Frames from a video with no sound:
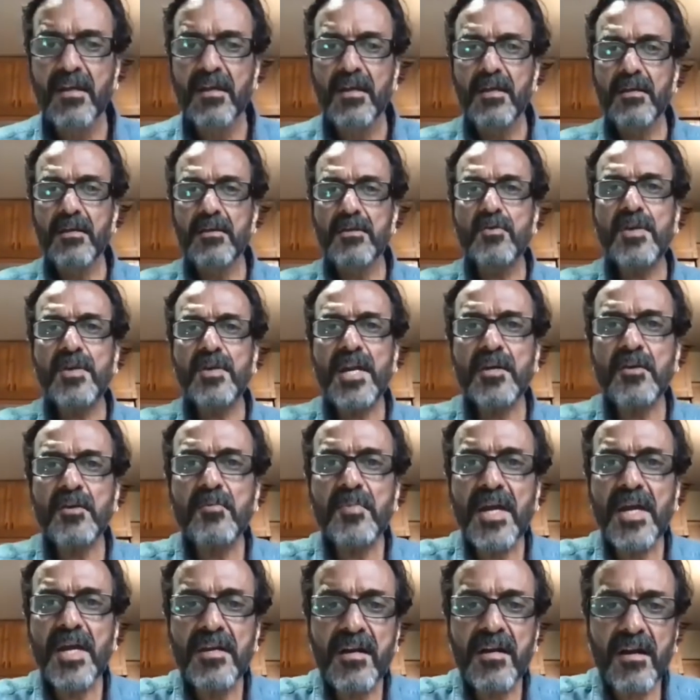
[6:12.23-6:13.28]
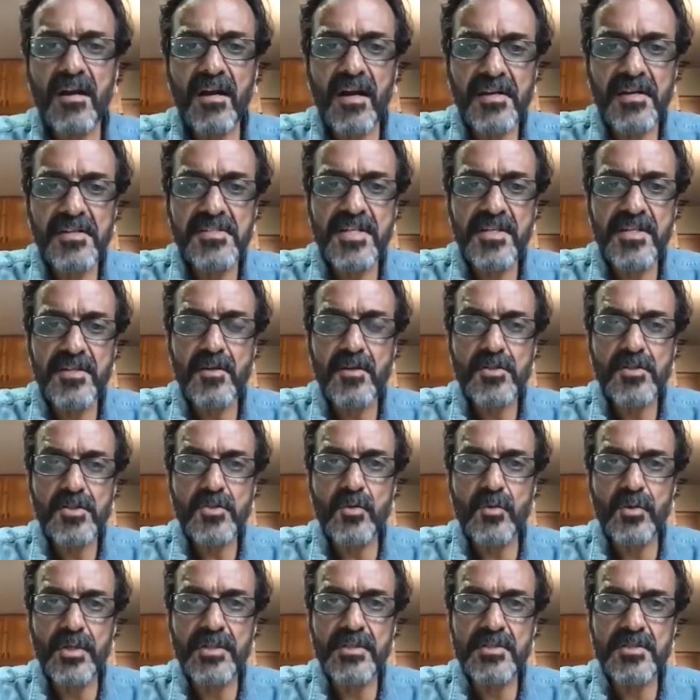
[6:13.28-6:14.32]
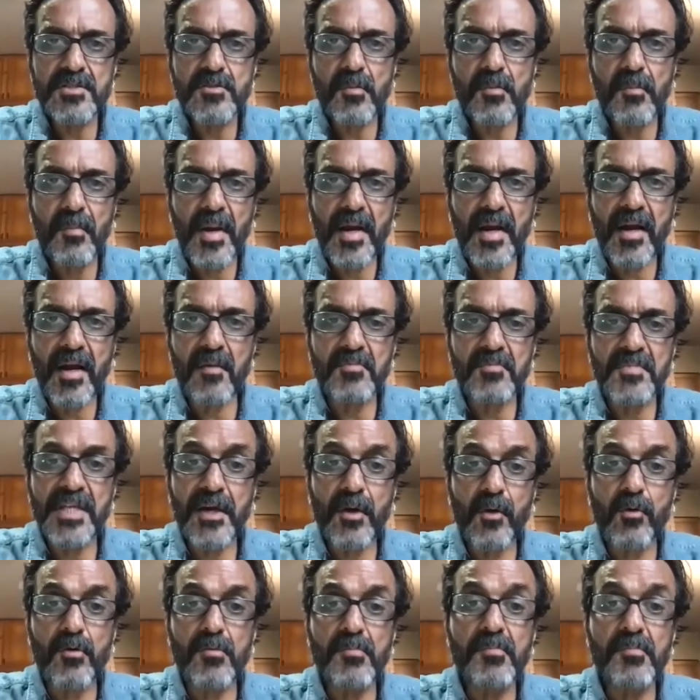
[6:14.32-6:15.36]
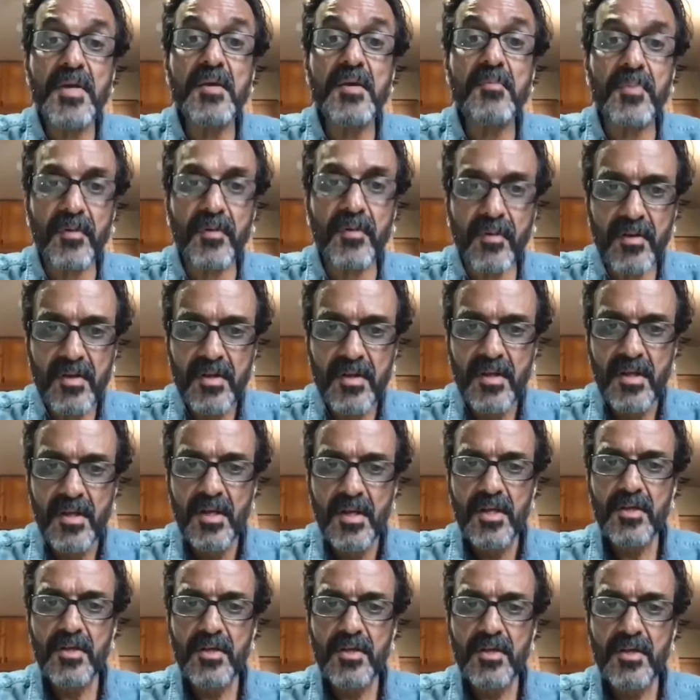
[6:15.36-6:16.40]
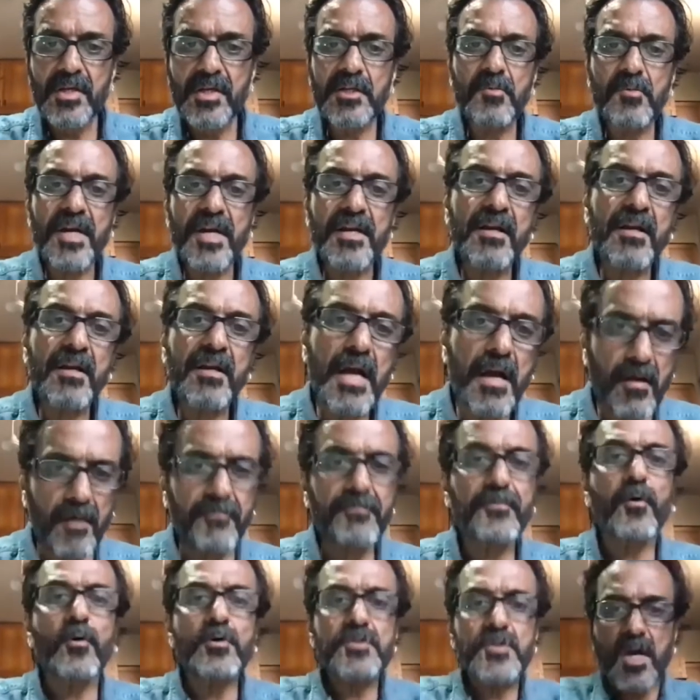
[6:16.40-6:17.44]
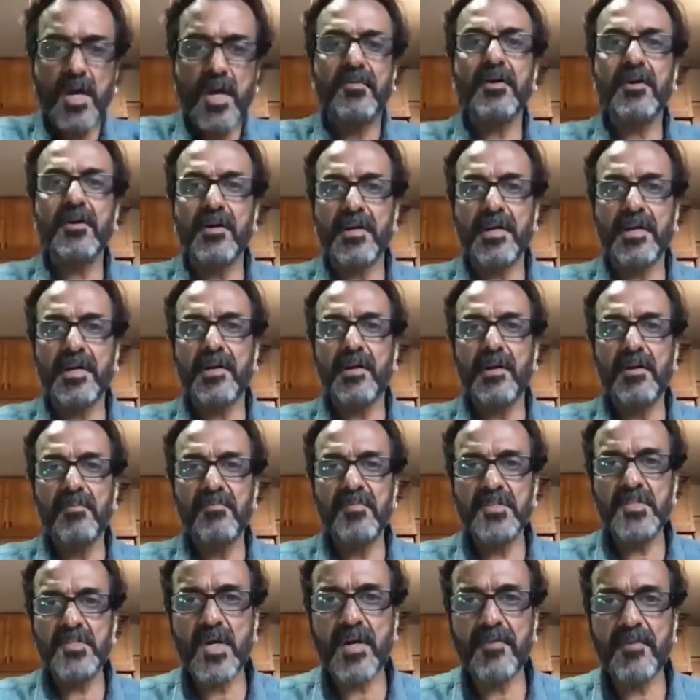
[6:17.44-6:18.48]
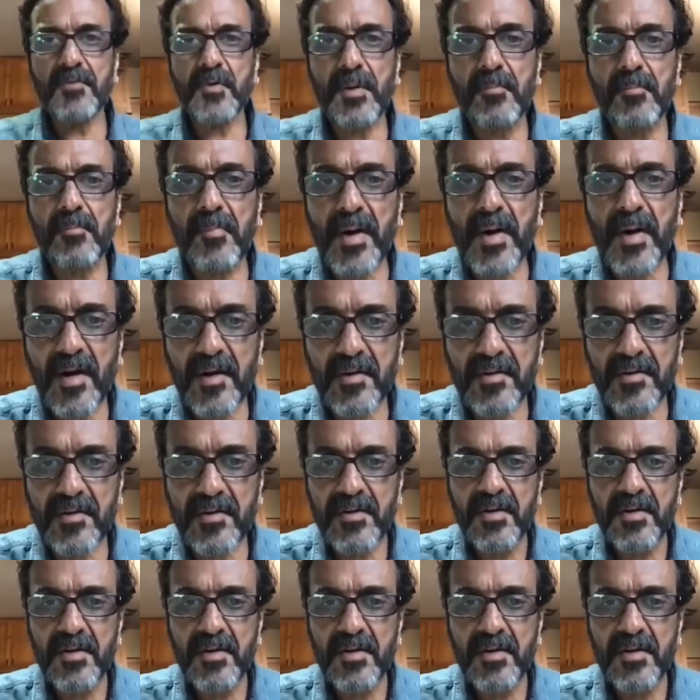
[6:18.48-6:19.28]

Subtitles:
you need to be encouraging your students to become their own people. You need to be, and of course you have a curriculum which you have to impart.